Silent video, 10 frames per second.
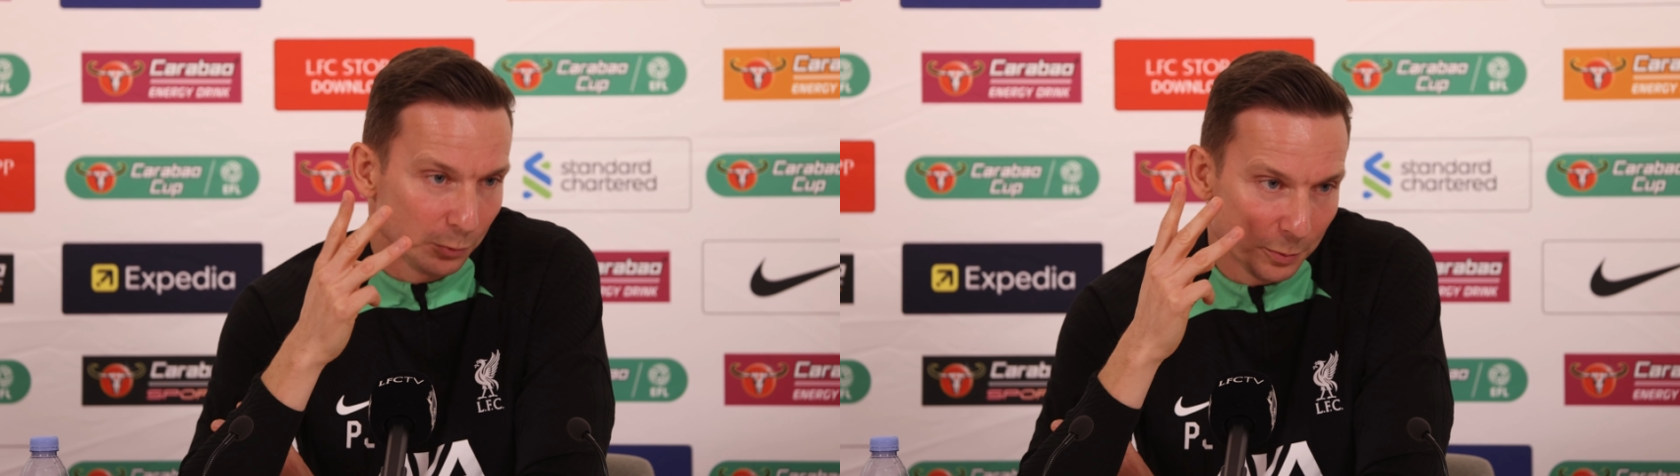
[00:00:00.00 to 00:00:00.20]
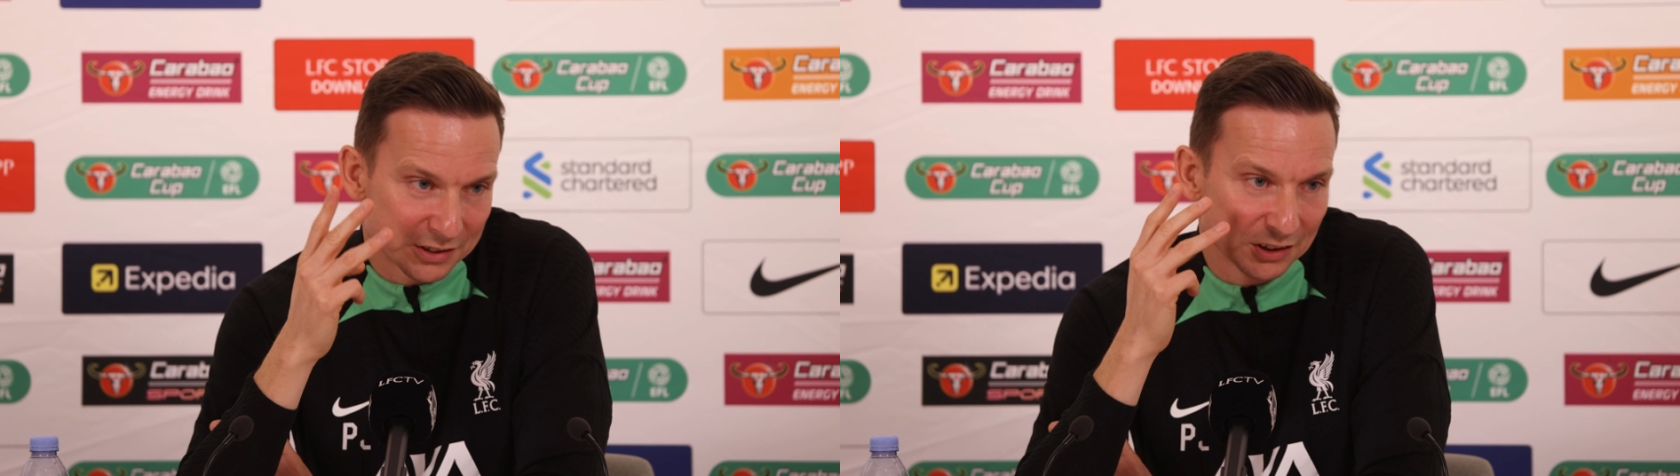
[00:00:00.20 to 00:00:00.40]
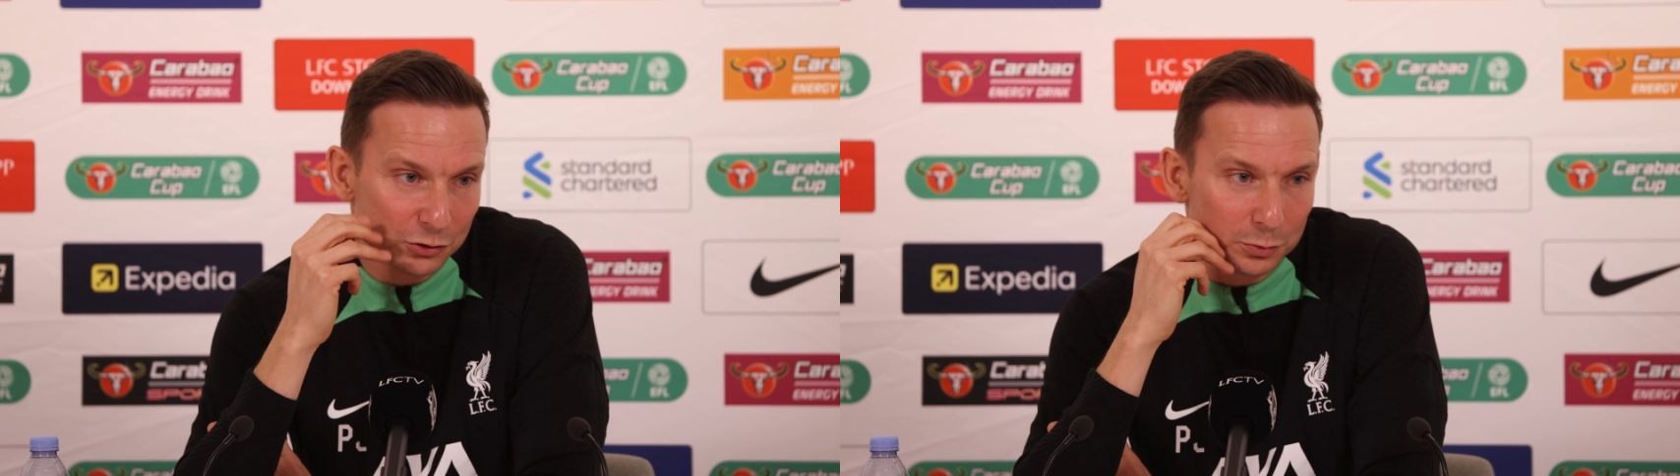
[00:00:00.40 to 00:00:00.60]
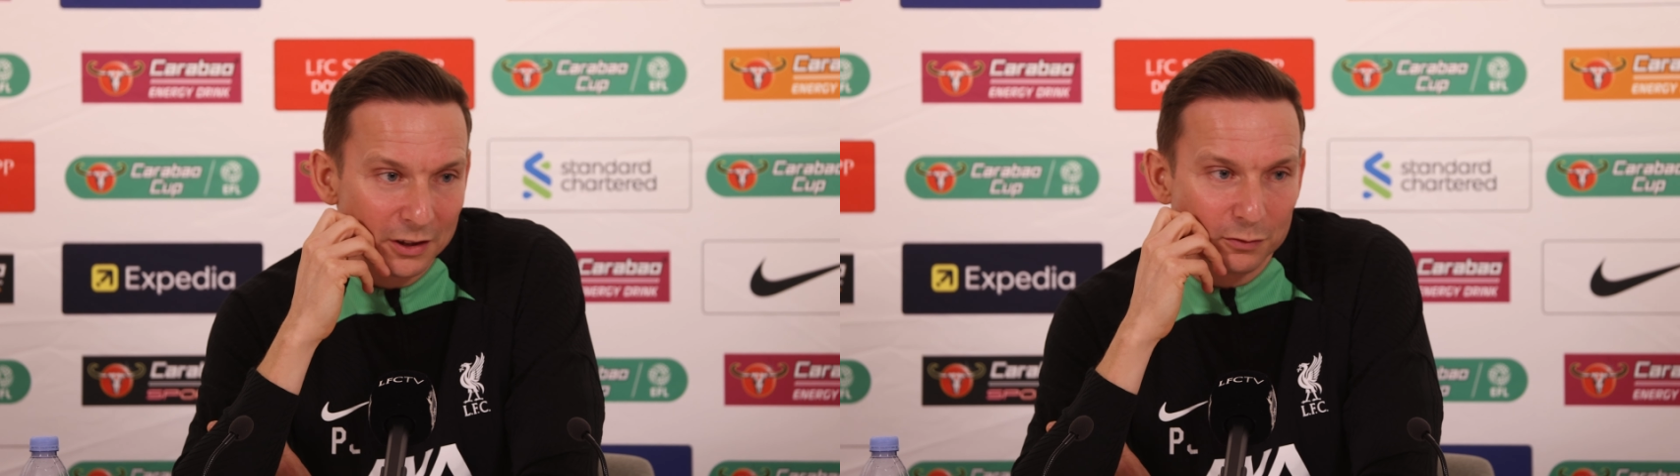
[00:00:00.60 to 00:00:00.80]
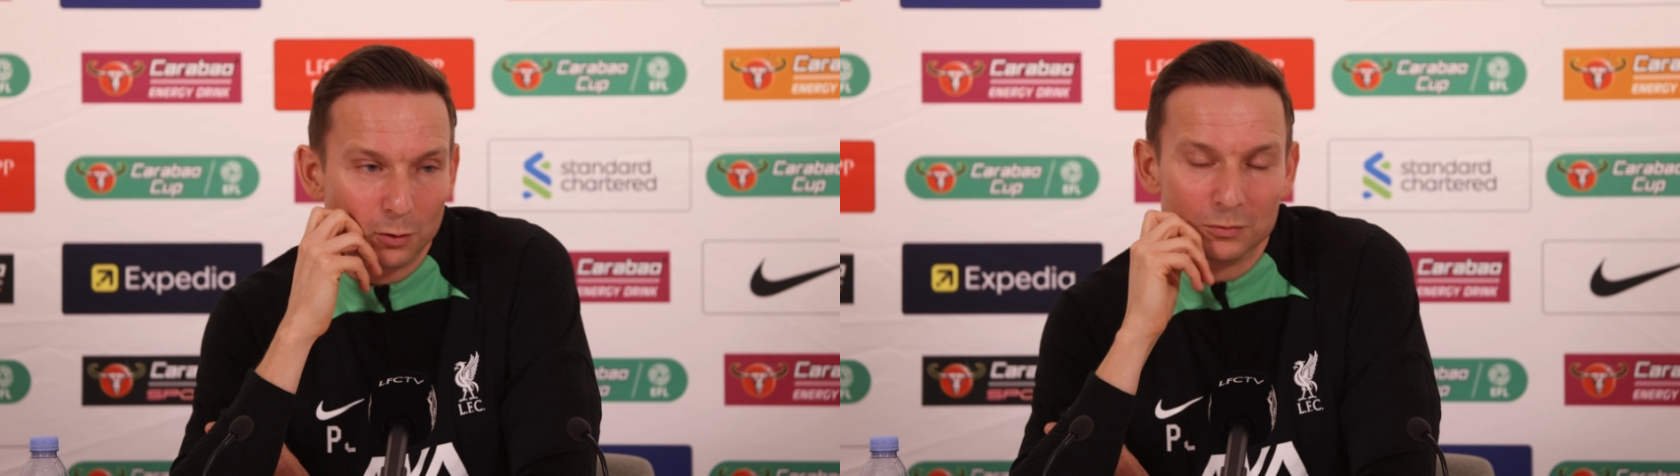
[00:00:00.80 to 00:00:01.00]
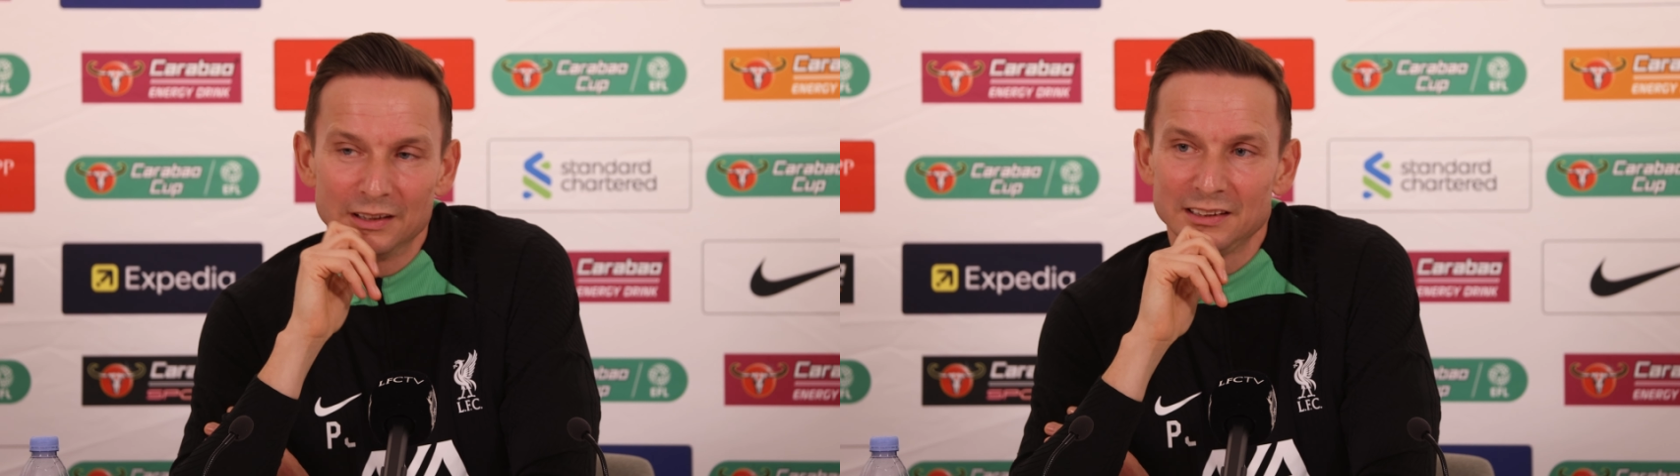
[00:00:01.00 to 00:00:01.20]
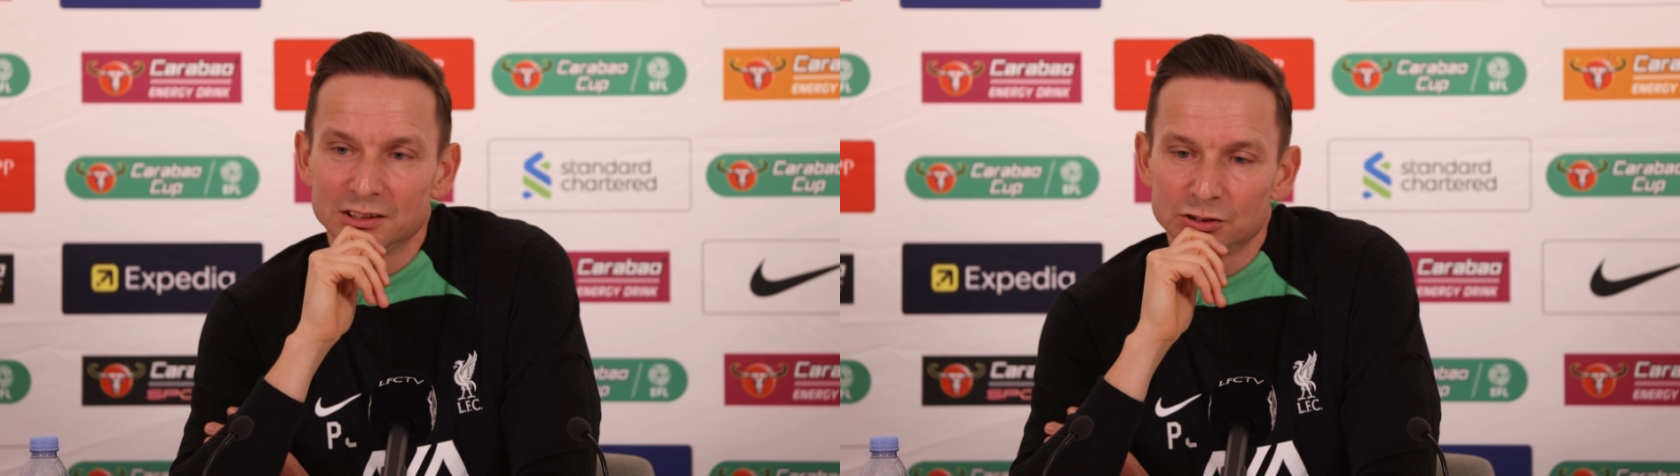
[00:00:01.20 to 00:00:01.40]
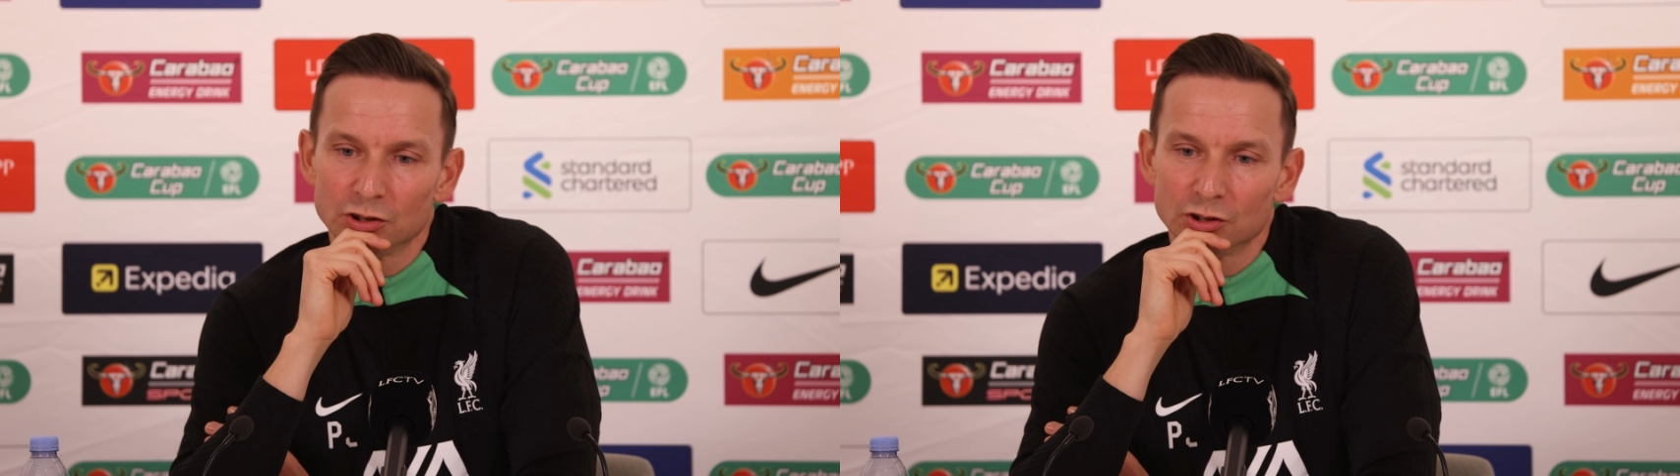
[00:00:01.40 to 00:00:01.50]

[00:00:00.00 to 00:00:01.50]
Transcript: we're missing three from the leadership.